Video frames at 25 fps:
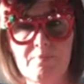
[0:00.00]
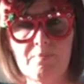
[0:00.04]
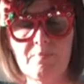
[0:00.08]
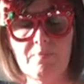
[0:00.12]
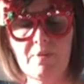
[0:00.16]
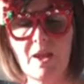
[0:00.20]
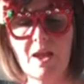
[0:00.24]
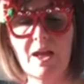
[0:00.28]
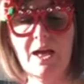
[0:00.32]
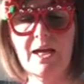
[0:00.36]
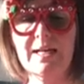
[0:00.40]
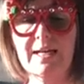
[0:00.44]

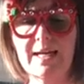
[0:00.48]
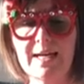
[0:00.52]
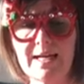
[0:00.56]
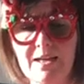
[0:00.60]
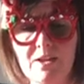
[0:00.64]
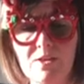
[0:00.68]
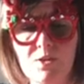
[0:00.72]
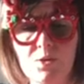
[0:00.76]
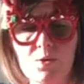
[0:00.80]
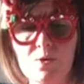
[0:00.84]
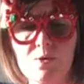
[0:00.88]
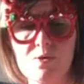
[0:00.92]
And I
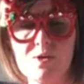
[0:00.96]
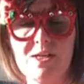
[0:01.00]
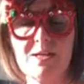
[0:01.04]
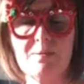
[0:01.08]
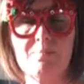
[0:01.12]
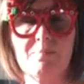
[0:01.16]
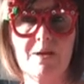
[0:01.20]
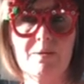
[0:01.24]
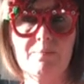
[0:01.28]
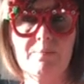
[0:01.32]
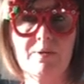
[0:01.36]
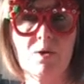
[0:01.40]
thought it
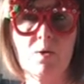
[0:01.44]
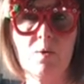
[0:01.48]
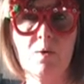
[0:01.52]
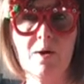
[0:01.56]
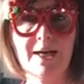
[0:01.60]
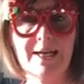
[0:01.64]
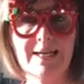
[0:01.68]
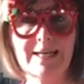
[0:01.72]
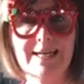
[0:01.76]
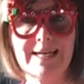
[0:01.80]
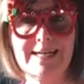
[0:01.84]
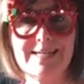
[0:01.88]
might be
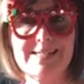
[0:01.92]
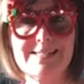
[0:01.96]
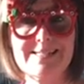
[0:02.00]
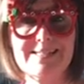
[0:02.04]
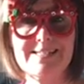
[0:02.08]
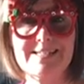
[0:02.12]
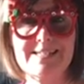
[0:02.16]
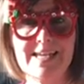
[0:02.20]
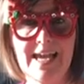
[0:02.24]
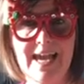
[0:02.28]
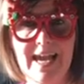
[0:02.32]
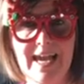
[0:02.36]
quite nice
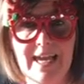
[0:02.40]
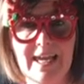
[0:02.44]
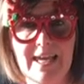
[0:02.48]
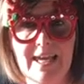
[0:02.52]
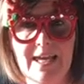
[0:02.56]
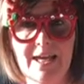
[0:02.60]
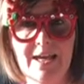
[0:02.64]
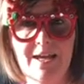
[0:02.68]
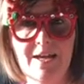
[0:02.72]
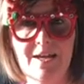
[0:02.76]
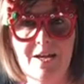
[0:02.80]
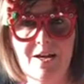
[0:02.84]
today
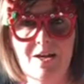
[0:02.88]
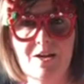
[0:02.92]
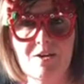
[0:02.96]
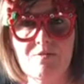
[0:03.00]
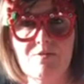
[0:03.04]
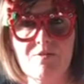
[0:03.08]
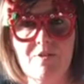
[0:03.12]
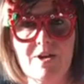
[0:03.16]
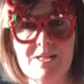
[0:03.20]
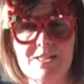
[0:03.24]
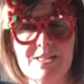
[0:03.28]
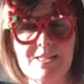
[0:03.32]
for
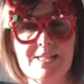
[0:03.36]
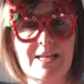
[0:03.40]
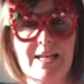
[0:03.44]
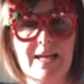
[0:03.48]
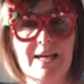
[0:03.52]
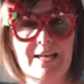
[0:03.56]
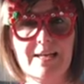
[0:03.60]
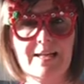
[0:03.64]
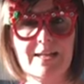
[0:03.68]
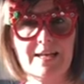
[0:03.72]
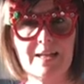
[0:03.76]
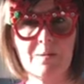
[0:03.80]
us to
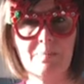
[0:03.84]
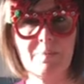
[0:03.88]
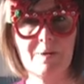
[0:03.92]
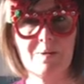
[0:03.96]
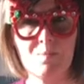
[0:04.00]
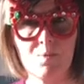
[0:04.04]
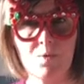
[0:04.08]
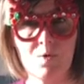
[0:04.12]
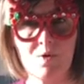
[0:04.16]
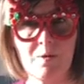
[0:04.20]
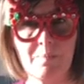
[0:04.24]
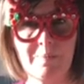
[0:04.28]
learn a little bit
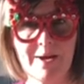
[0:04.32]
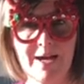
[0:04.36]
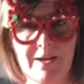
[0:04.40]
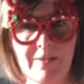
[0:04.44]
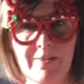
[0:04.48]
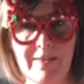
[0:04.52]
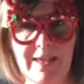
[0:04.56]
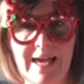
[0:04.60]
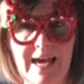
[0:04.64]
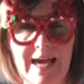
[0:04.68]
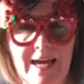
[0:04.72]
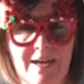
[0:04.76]
more about
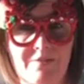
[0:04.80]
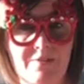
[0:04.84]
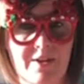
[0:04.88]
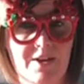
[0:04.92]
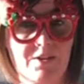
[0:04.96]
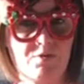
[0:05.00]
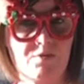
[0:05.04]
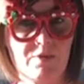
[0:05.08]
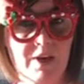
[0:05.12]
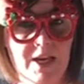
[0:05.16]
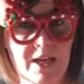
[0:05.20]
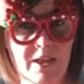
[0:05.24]
the Advent
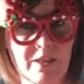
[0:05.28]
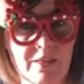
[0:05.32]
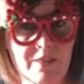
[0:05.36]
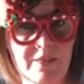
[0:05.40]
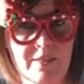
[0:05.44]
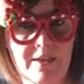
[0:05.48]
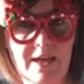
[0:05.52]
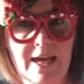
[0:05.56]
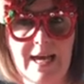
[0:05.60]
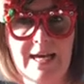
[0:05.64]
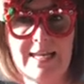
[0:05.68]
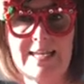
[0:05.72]
Wreath
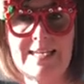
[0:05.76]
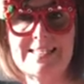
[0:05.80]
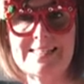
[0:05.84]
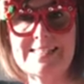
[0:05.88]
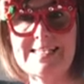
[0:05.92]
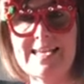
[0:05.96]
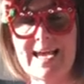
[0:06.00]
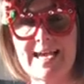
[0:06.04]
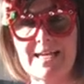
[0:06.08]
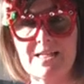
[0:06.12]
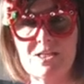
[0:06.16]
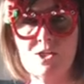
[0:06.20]
and its
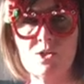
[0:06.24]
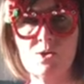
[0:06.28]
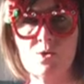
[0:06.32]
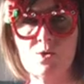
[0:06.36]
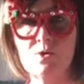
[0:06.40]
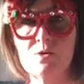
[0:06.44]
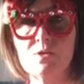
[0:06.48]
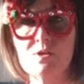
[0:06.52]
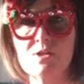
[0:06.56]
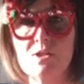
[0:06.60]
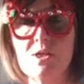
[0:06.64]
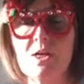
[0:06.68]

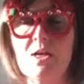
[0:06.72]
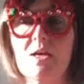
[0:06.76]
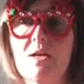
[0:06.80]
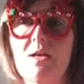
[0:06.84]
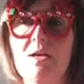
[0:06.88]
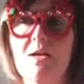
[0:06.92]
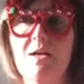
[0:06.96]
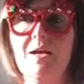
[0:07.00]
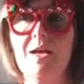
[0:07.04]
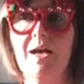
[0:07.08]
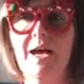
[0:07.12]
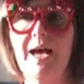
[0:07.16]
candles,
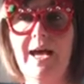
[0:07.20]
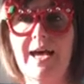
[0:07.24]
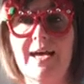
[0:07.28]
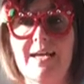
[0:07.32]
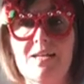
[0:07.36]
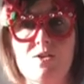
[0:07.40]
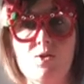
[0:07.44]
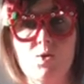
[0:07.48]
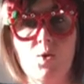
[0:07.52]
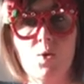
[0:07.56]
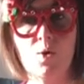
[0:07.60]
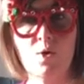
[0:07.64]

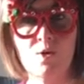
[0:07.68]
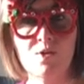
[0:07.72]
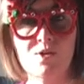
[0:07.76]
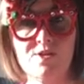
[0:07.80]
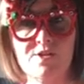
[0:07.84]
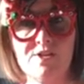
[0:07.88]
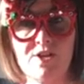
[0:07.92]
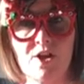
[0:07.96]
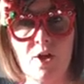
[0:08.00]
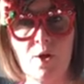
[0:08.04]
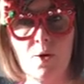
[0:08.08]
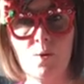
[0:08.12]
and
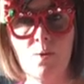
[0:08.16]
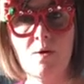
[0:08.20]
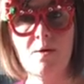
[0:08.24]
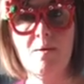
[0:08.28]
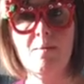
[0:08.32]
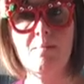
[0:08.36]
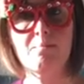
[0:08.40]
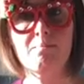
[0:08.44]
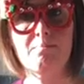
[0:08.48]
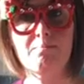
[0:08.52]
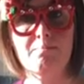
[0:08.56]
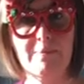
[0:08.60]
also
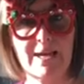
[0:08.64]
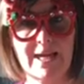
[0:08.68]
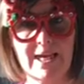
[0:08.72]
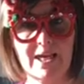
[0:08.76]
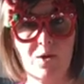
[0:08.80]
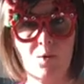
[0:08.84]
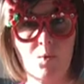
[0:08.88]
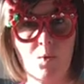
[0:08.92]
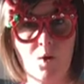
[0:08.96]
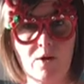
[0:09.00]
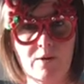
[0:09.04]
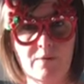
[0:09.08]
make
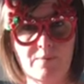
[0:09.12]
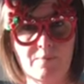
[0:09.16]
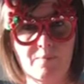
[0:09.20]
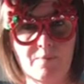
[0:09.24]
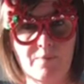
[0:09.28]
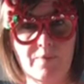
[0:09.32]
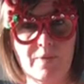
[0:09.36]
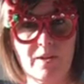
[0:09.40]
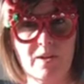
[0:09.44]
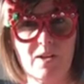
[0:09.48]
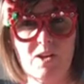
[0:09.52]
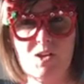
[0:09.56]
one,
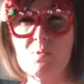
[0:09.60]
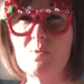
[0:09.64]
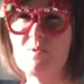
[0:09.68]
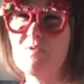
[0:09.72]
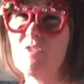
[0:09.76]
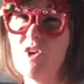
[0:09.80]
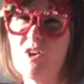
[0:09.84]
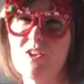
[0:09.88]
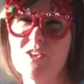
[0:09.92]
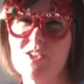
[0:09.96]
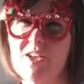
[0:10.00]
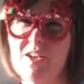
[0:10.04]
because we've
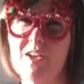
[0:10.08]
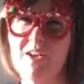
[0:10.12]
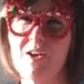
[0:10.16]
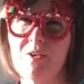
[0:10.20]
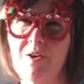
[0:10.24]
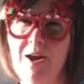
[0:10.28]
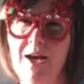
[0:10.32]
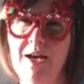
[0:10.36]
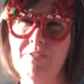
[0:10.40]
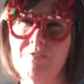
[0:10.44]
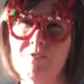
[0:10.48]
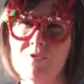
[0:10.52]
not done a
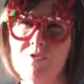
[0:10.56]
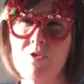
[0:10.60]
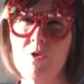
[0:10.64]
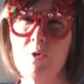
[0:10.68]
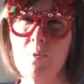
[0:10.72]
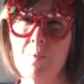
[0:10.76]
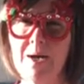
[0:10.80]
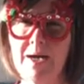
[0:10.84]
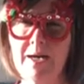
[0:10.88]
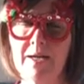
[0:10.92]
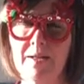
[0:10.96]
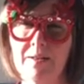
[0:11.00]
craft for a
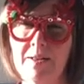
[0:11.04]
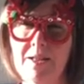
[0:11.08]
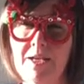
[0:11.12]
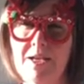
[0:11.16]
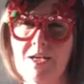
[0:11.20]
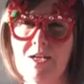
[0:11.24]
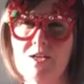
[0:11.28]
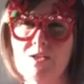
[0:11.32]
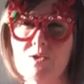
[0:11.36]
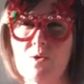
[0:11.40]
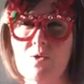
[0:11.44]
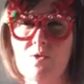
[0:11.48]
while,
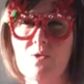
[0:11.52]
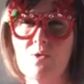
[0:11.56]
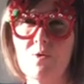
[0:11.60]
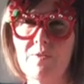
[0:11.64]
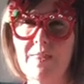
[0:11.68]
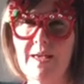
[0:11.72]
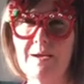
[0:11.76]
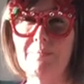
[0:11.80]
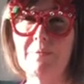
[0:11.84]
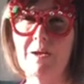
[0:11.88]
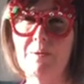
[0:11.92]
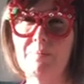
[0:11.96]
so I thought
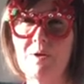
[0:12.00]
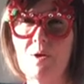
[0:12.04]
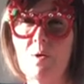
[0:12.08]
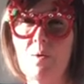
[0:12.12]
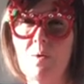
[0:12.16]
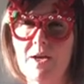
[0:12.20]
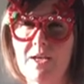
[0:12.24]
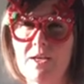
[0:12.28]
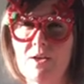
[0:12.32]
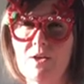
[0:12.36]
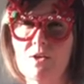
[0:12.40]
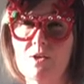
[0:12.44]
that might be
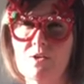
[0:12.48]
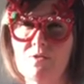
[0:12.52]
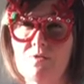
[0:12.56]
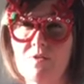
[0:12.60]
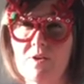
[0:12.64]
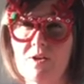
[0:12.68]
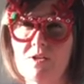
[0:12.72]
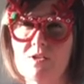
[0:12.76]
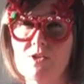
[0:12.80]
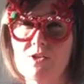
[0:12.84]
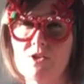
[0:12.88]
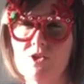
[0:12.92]
quite good for
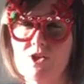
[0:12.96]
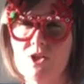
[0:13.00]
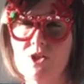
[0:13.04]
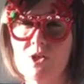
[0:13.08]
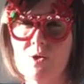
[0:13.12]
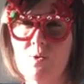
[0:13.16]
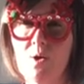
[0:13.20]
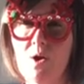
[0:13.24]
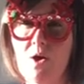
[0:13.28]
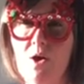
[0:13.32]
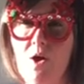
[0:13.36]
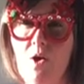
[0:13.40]
us to do
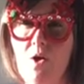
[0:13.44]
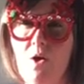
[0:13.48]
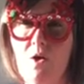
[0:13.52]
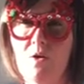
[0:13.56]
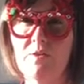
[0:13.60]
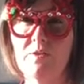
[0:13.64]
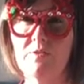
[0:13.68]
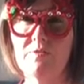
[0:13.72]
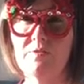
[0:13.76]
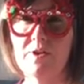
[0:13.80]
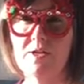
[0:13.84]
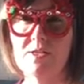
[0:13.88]
on the first